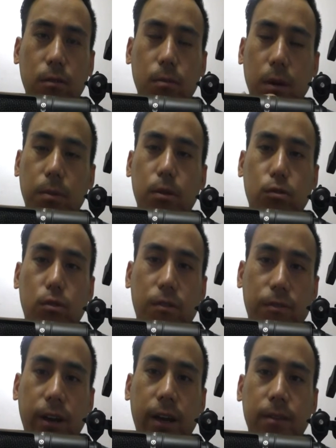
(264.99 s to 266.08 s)
or maybe to a
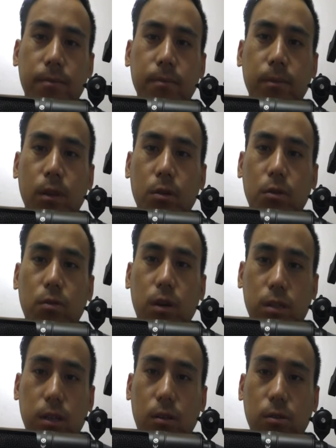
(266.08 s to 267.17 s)
friend who
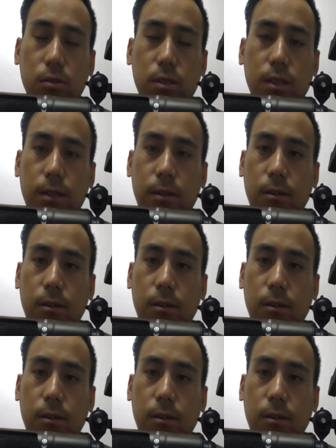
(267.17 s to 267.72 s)
has lost,